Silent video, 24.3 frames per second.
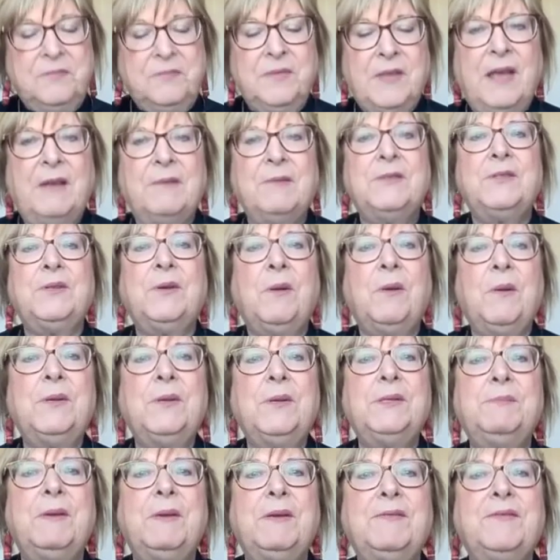That was
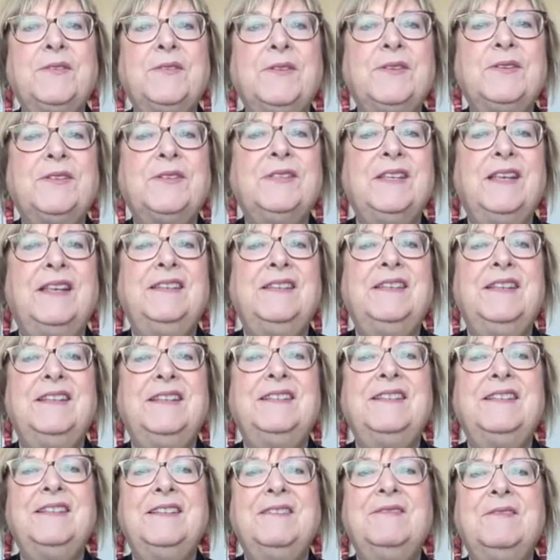always my first
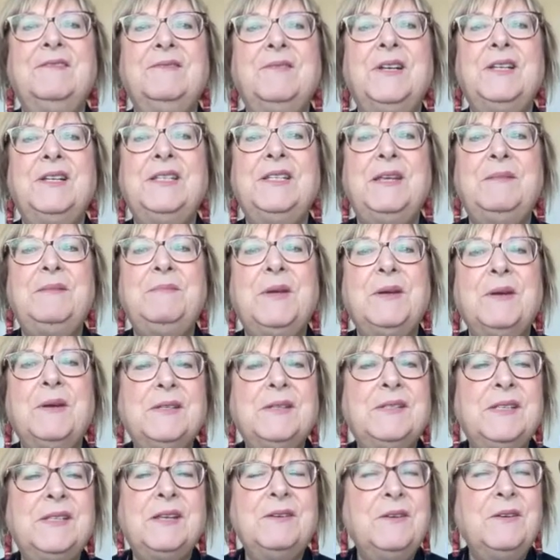sentence. And one day Mira
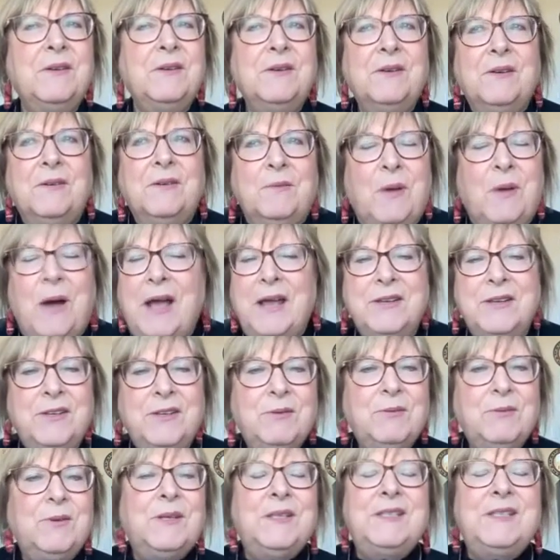said, Why do
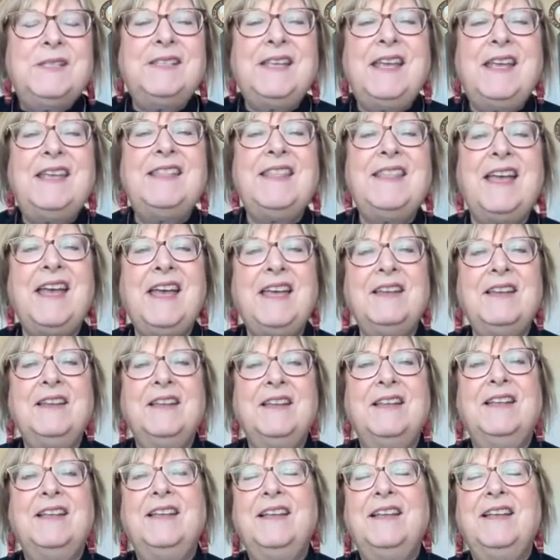you always say that?
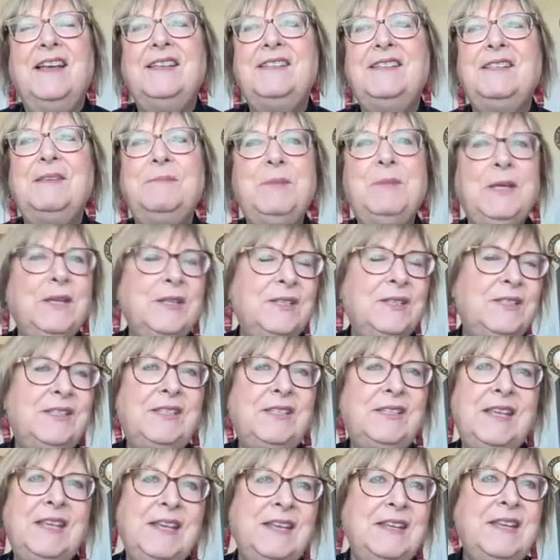I said, Because
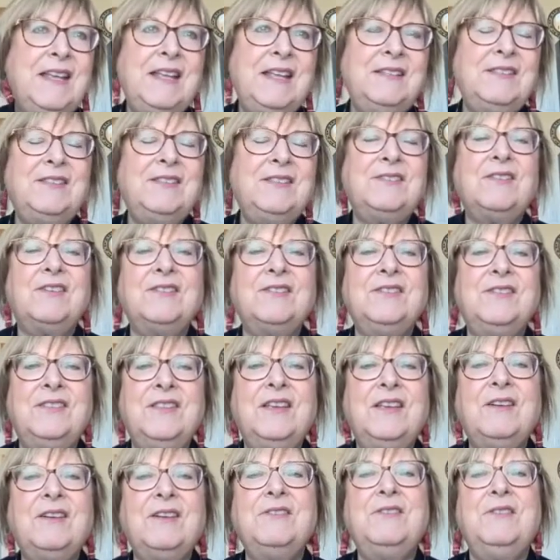CNN starts
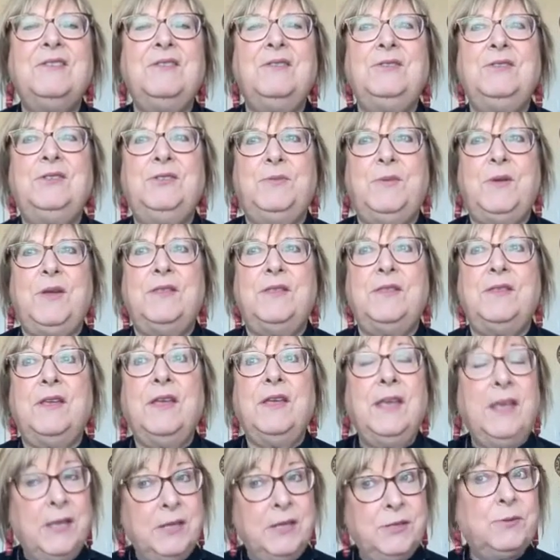their news with
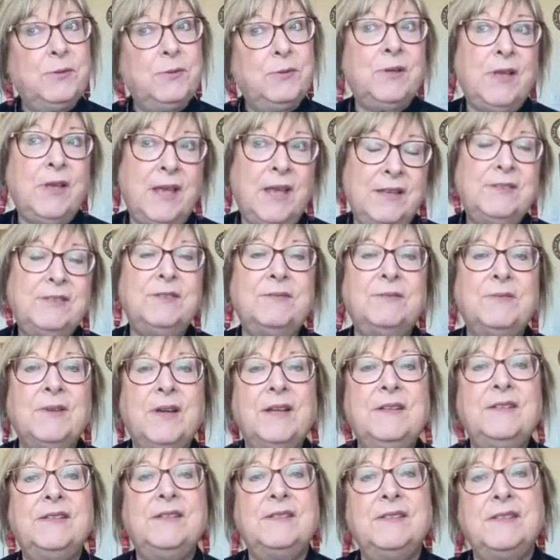Israel has the
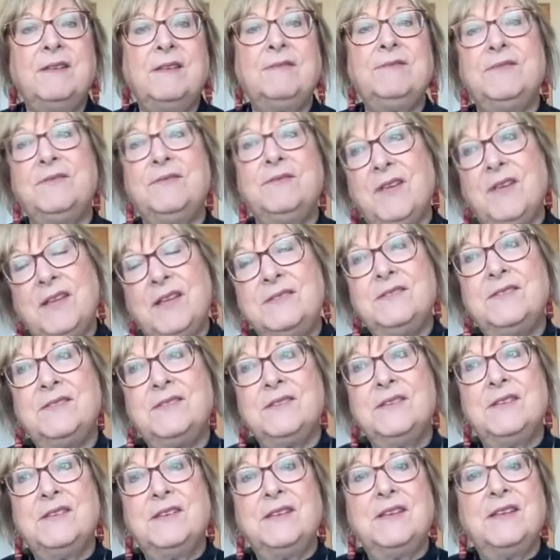right to self defense.
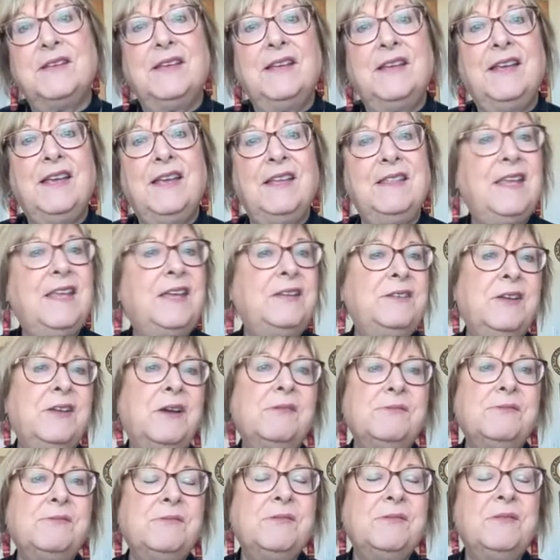And they
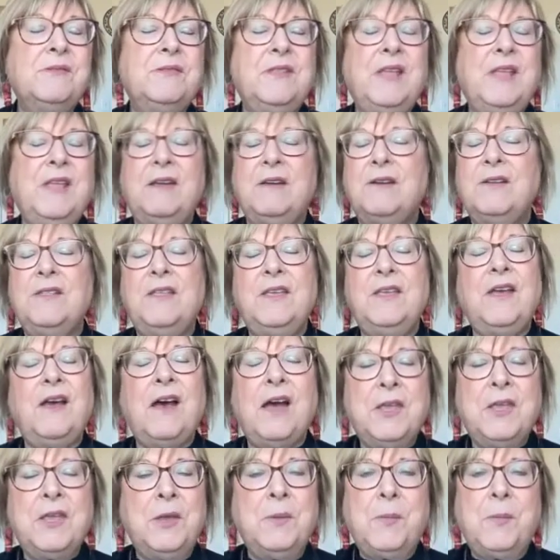don't. They are the
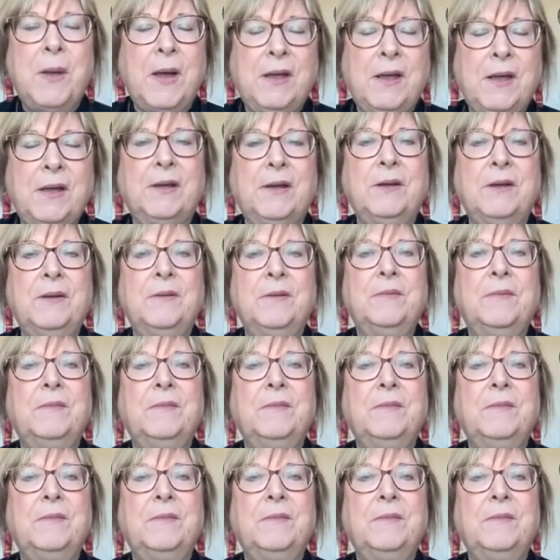occupier.